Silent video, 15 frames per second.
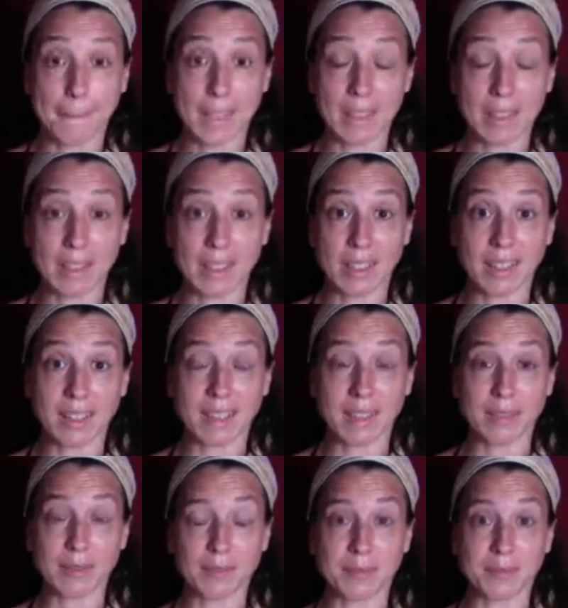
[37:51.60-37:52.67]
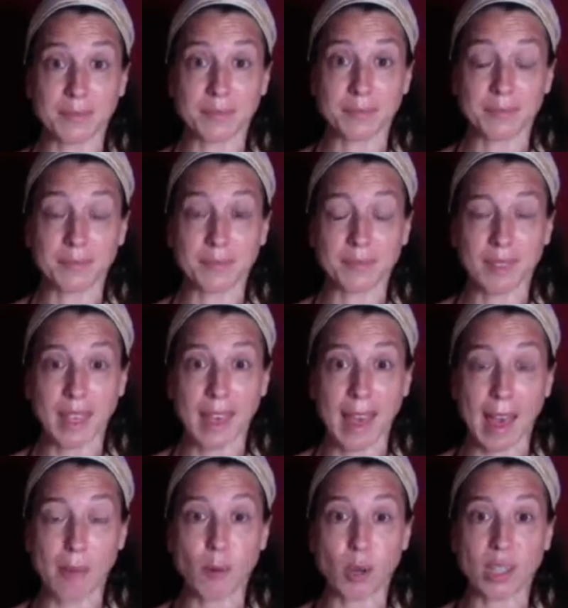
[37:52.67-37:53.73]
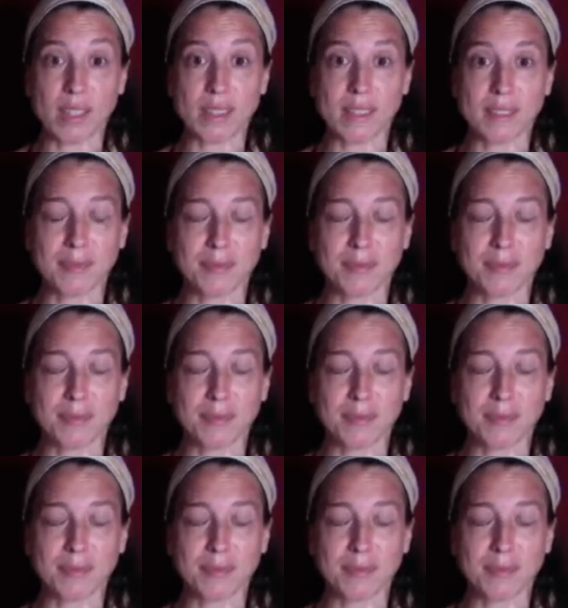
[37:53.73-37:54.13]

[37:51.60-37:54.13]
They're like little cameras.